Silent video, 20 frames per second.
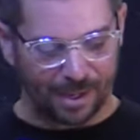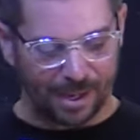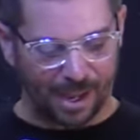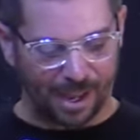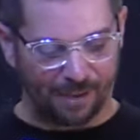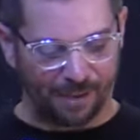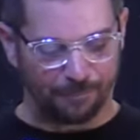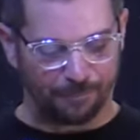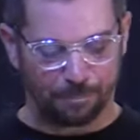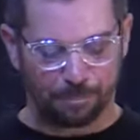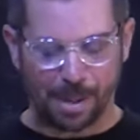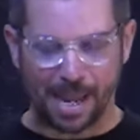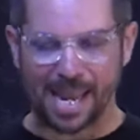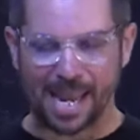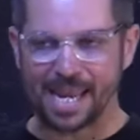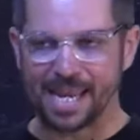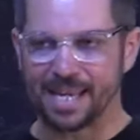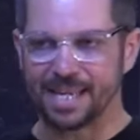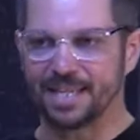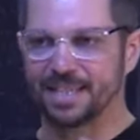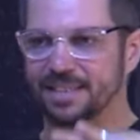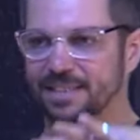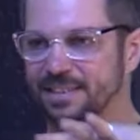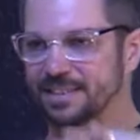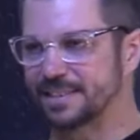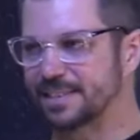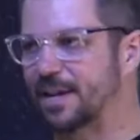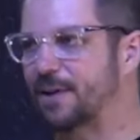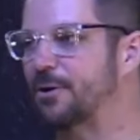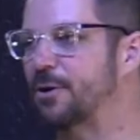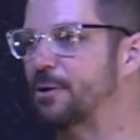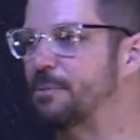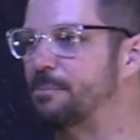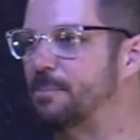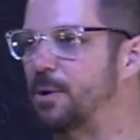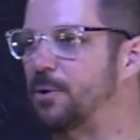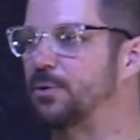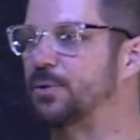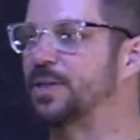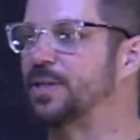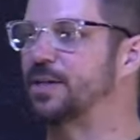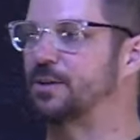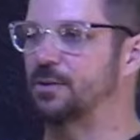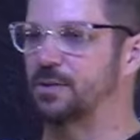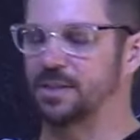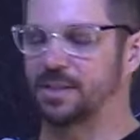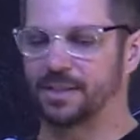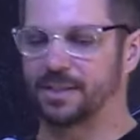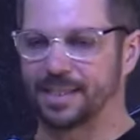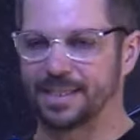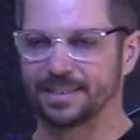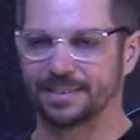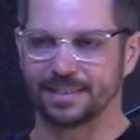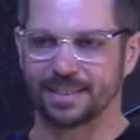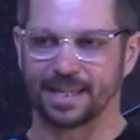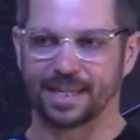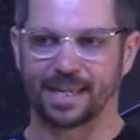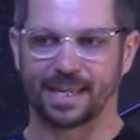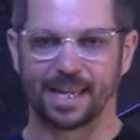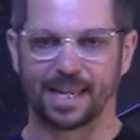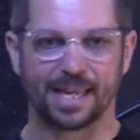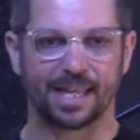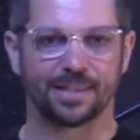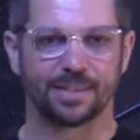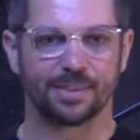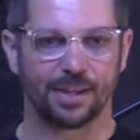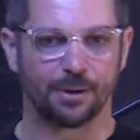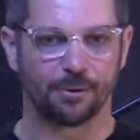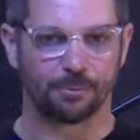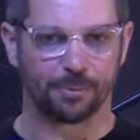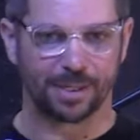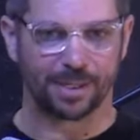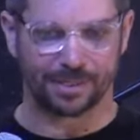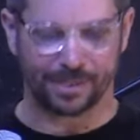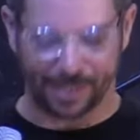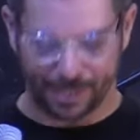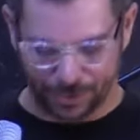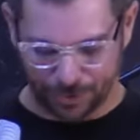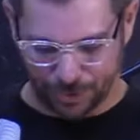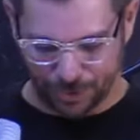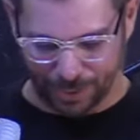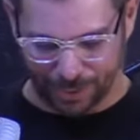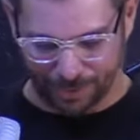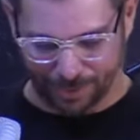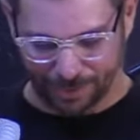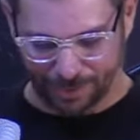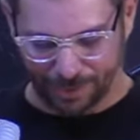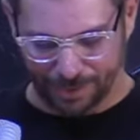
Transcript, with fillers: of pagan ceremonial cleansing in their religion.